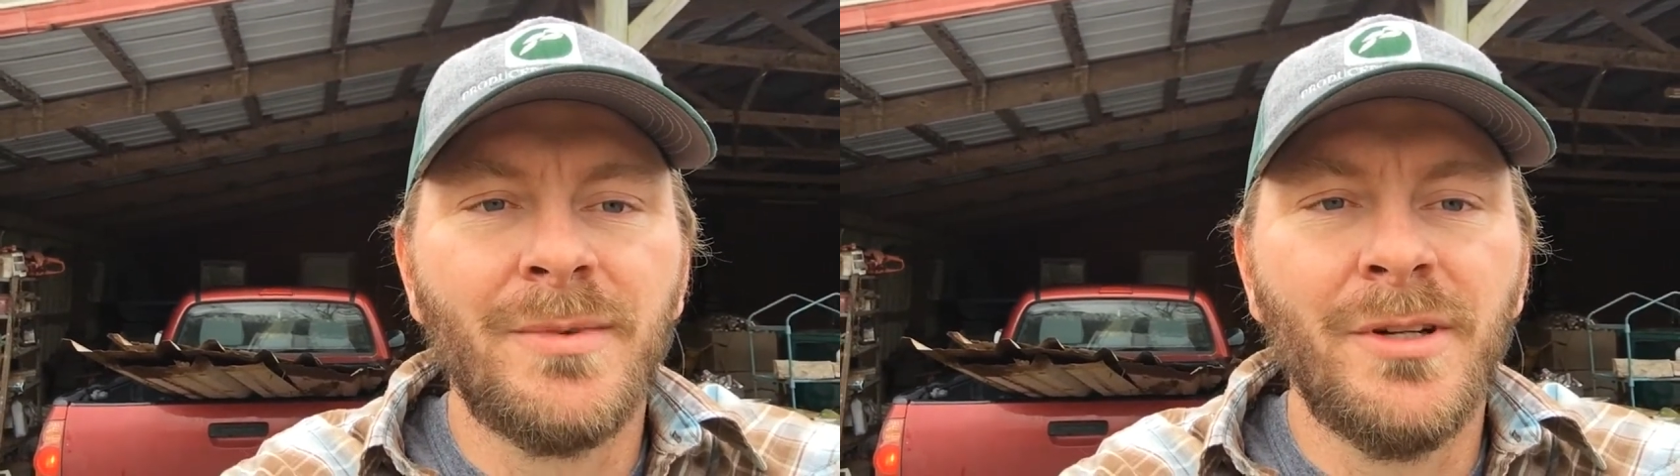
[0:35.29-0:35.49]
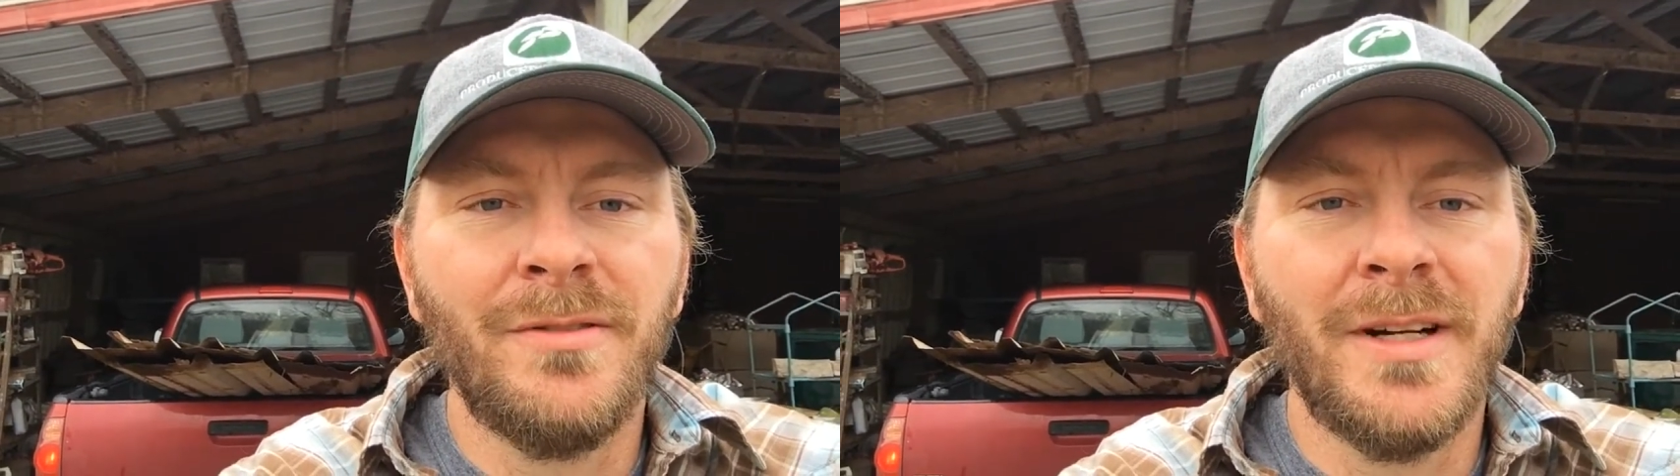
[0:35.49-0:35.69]

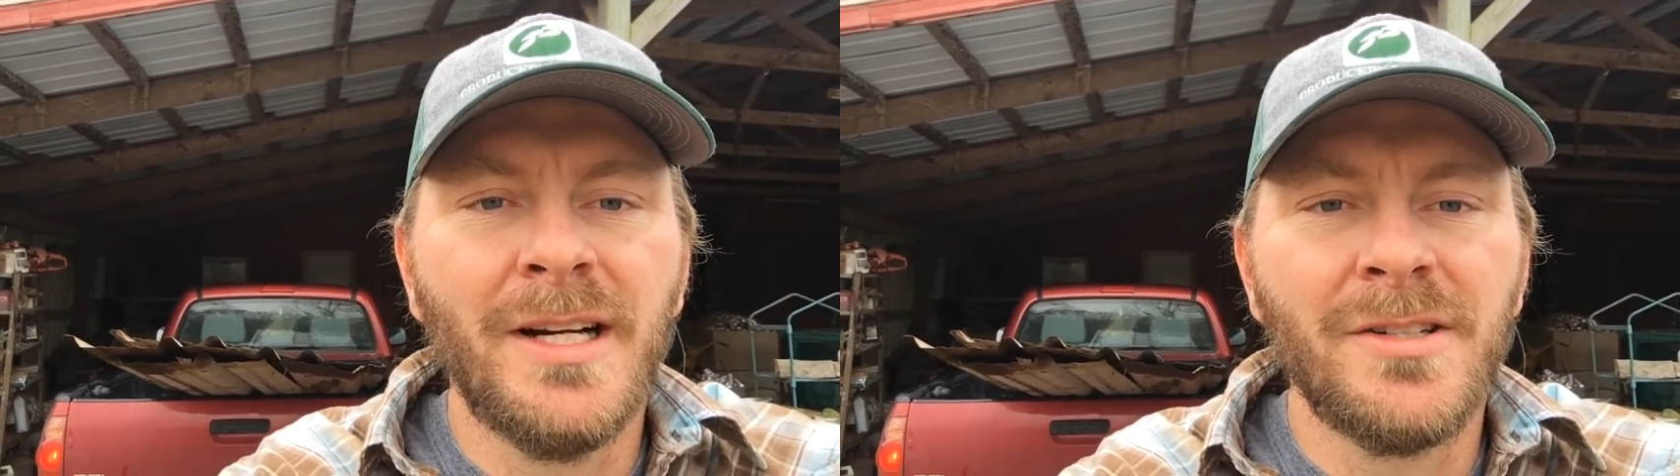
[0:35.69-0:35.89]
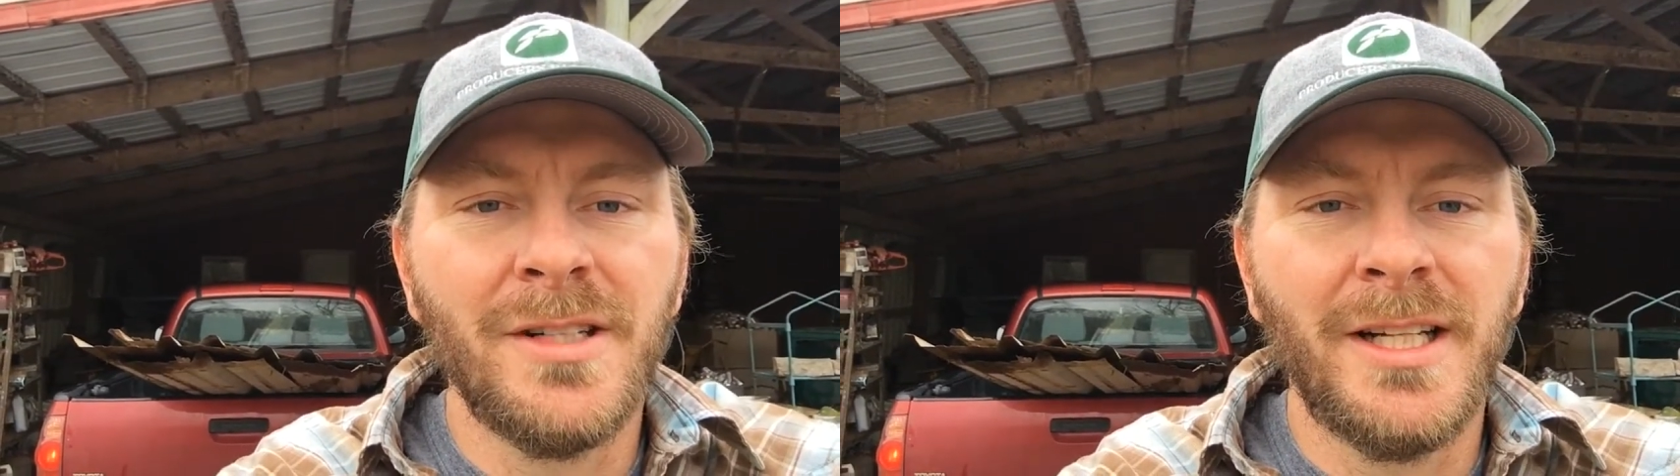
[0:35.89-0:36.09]

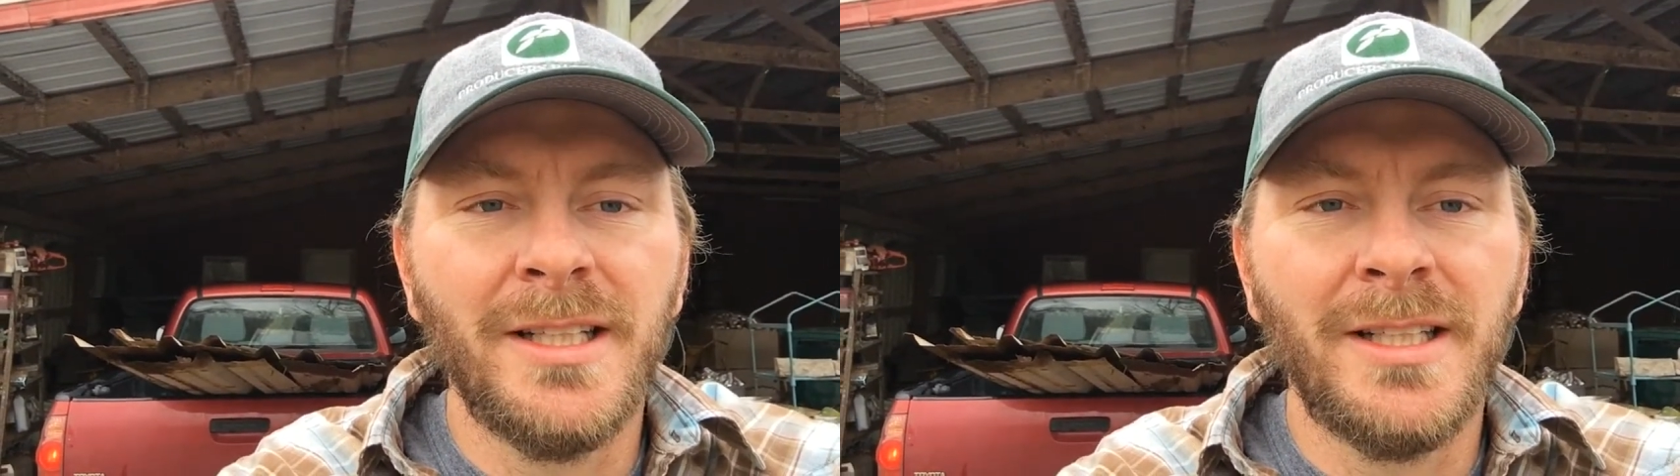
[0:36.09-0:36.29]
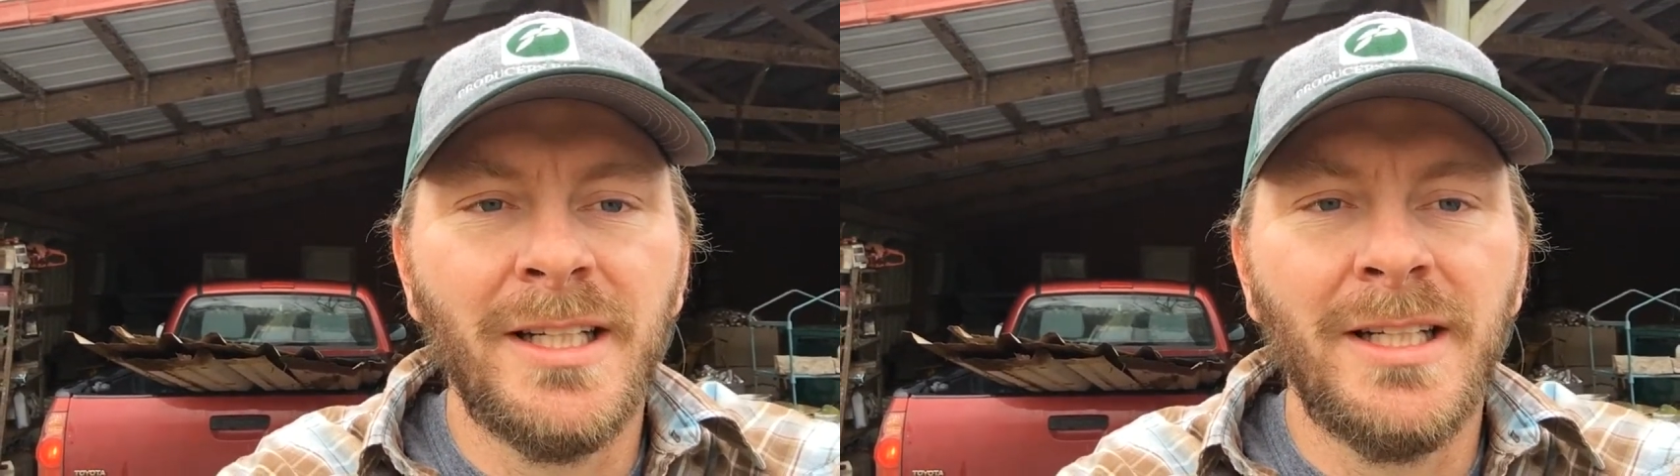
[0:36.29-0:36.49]

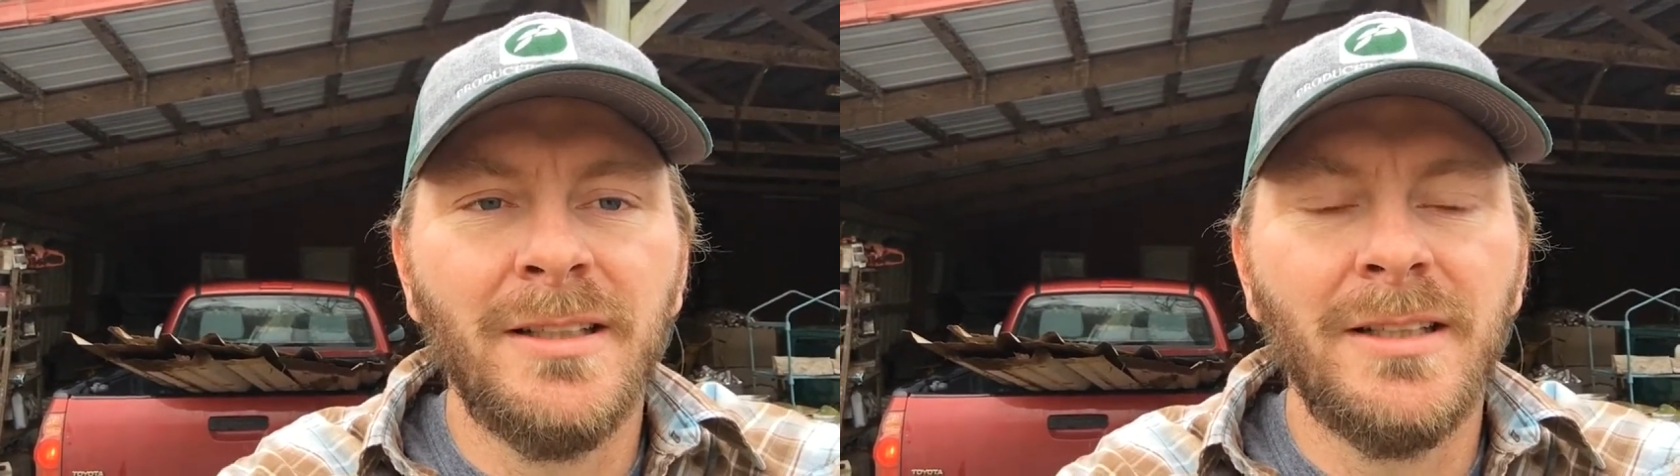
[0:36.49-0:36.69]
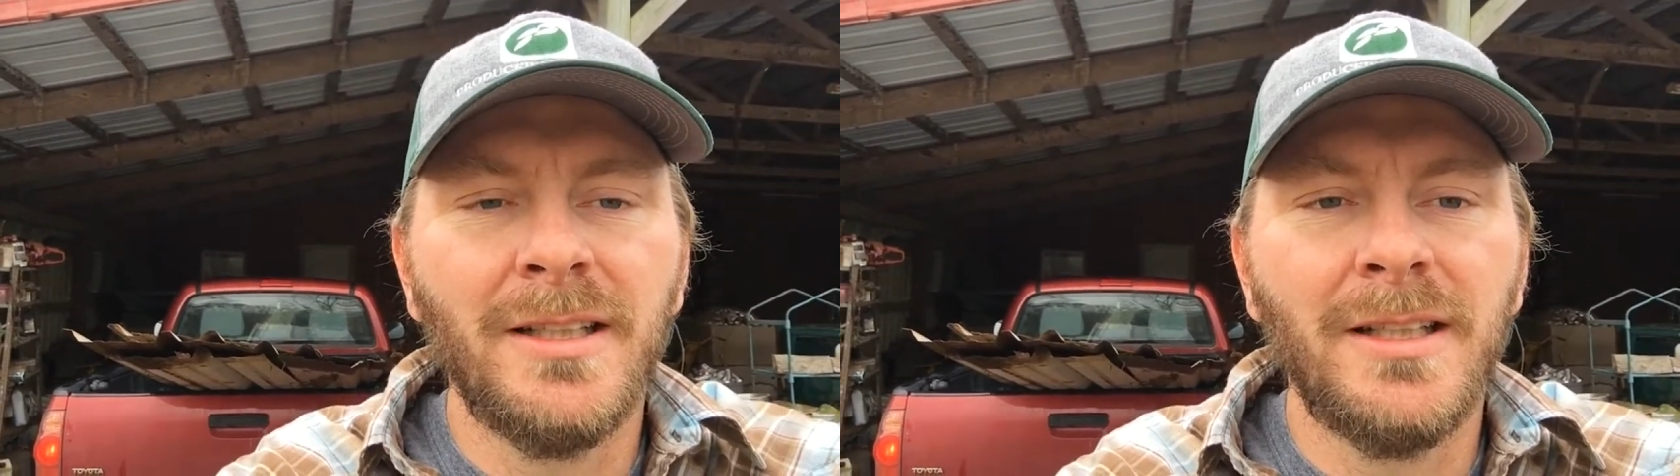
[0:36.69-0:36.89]
2018,
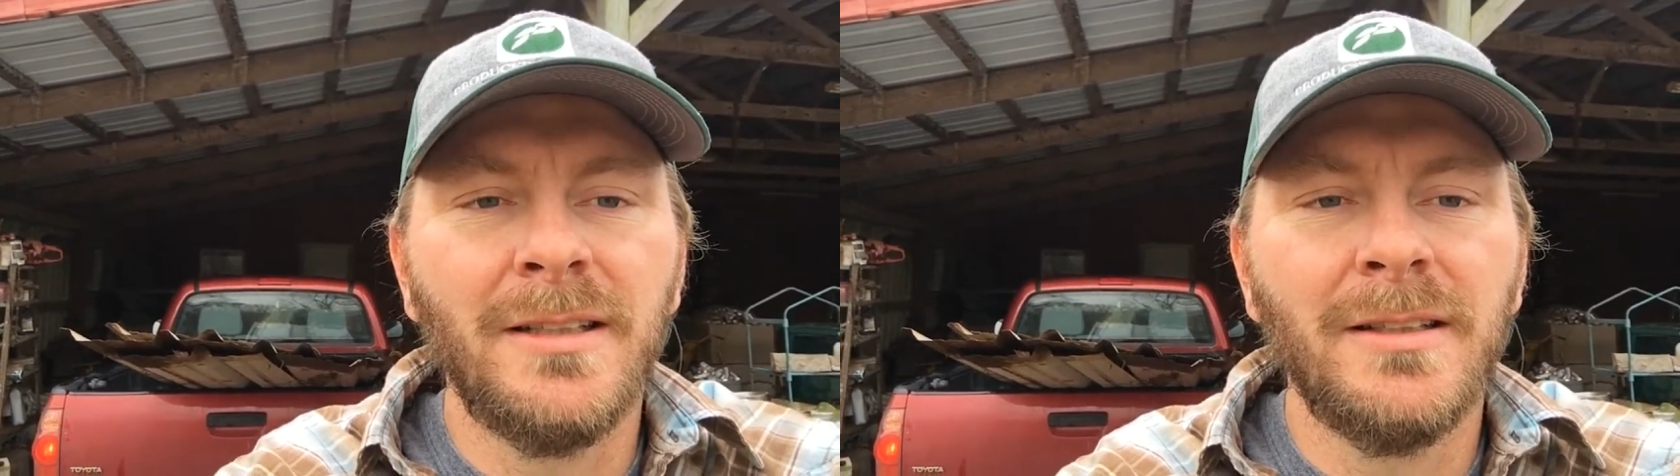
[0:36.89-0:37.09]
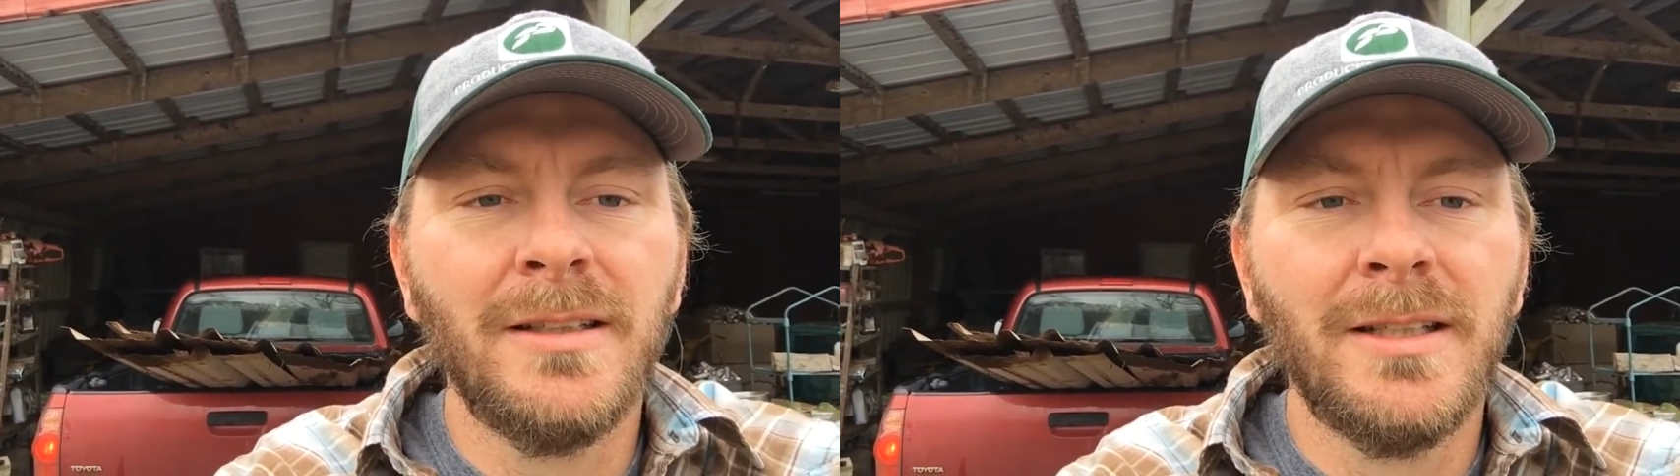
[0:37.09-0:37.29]
and then